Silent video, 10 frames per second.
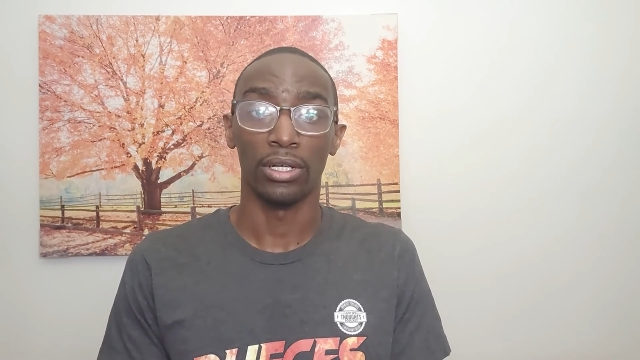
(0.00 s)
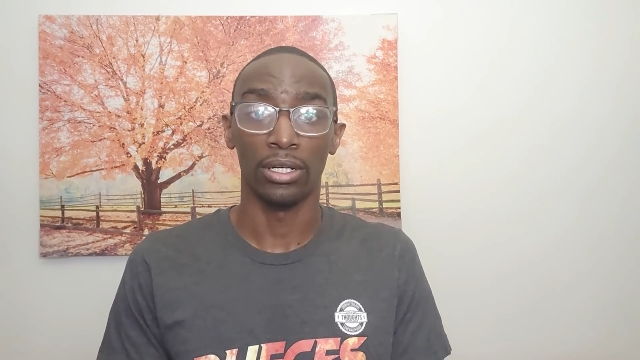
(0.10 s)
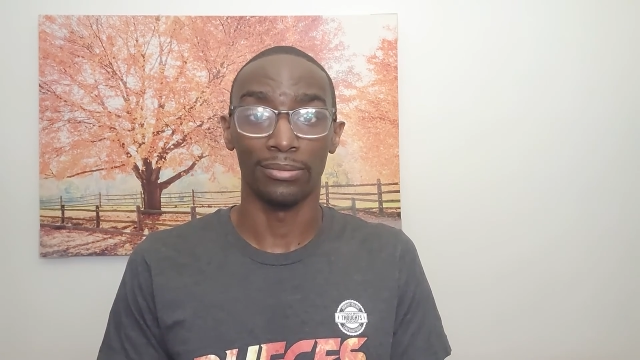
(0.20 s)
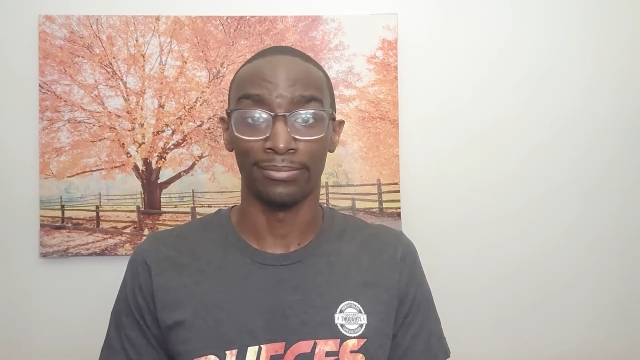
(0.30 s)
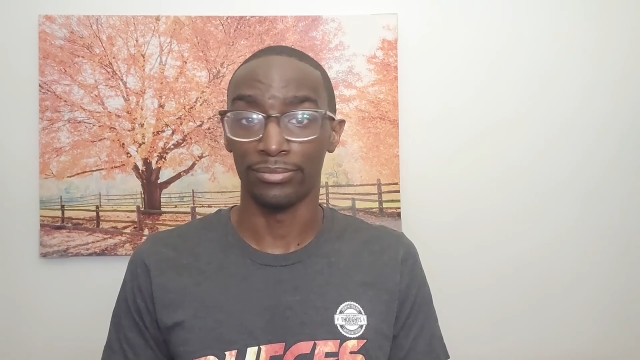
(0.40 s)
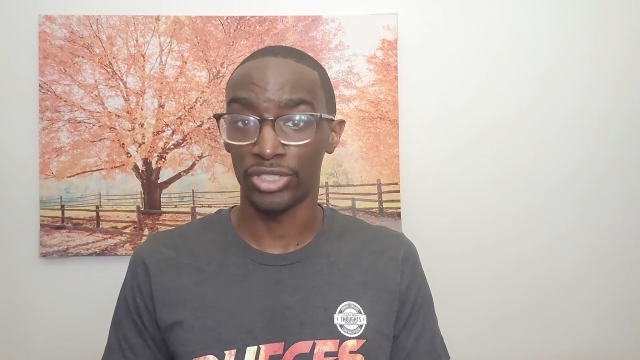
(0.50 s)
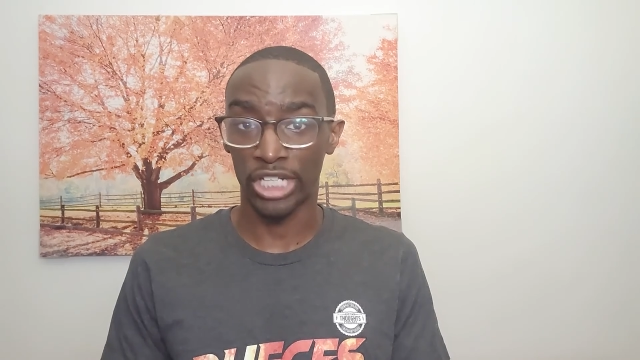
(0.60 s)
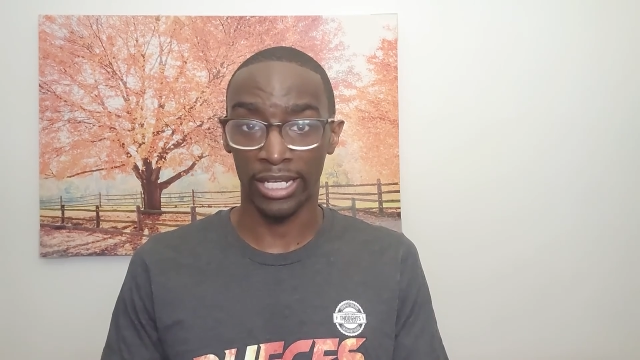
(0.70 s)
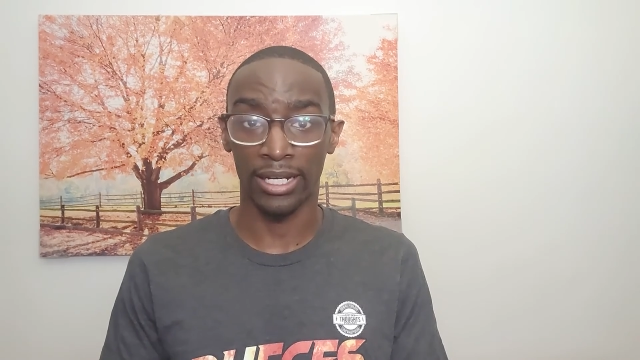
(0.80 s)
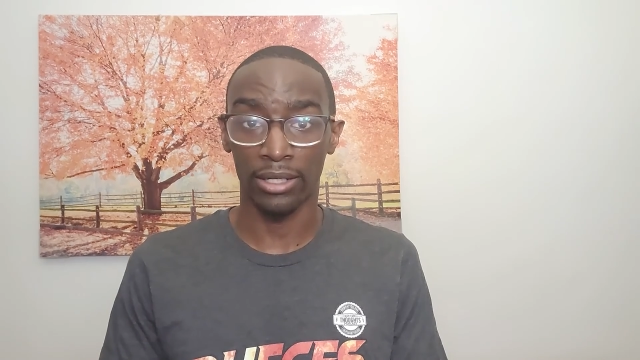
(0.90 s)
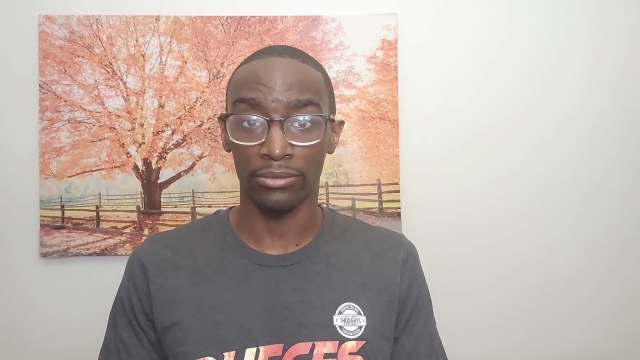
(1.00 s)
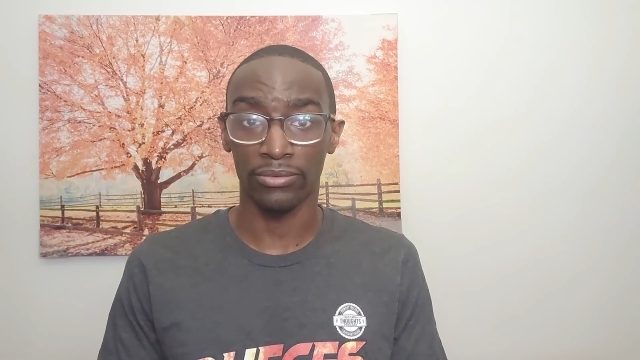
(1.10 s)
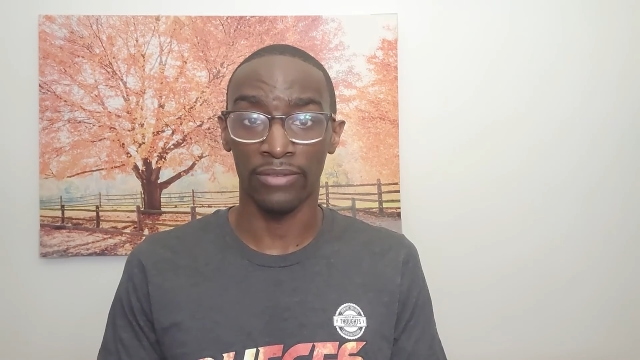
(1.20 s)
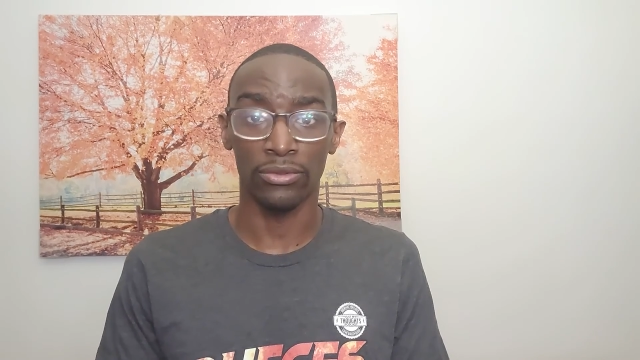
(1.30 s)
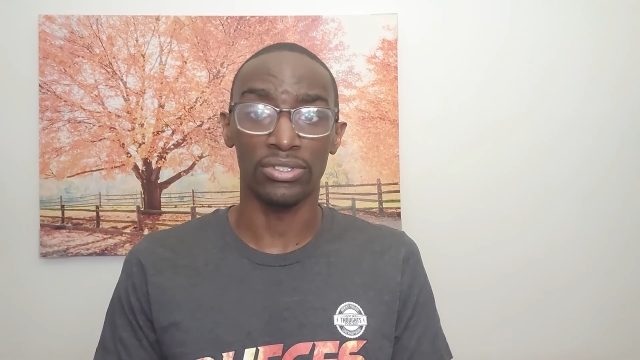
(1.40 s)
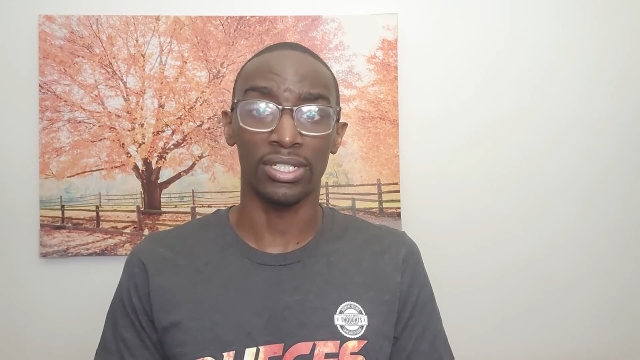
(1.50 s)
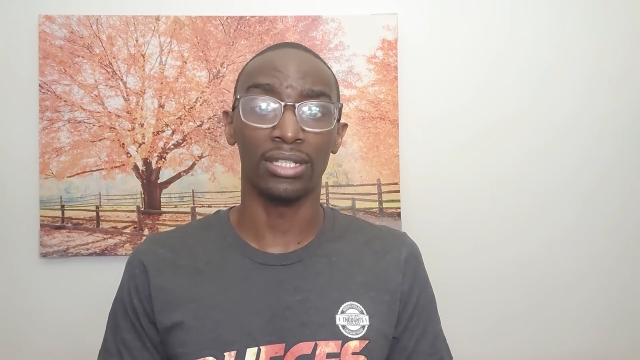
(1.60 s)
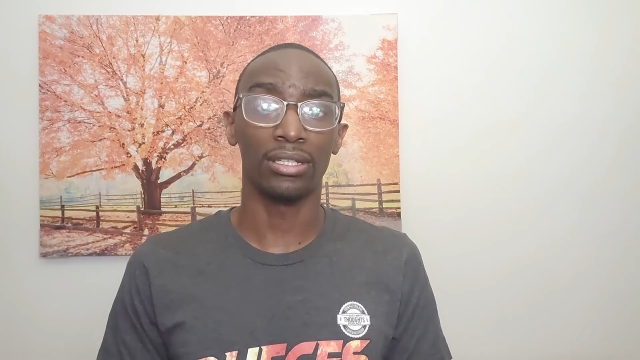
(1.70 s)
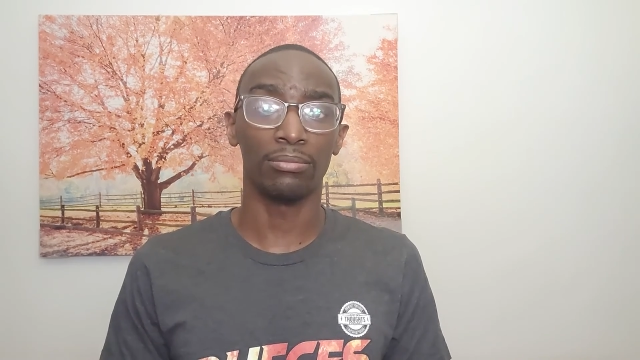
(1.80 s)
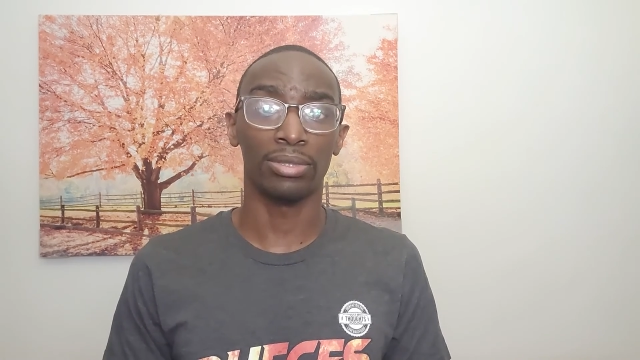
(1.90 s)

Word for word: Um, check it out. If you've seen it,